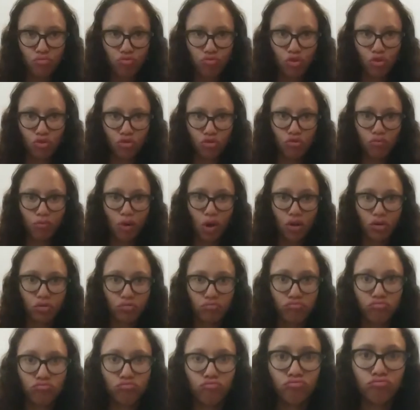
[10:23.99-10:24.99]
Thank you, bye.
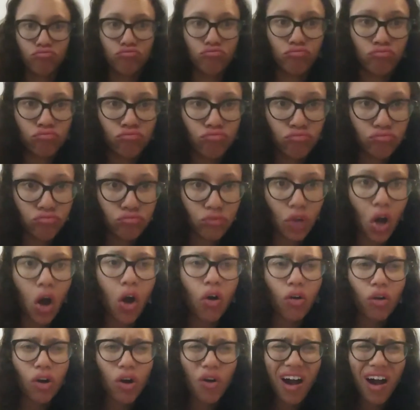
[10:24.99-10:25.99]

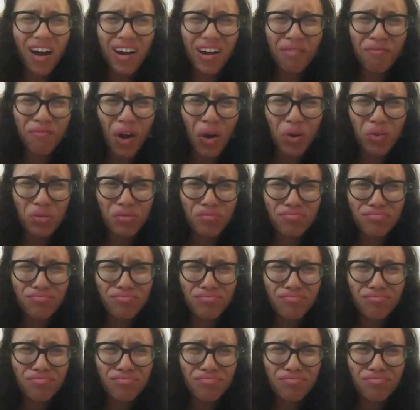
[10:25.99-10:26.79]
Oh, go out and vote.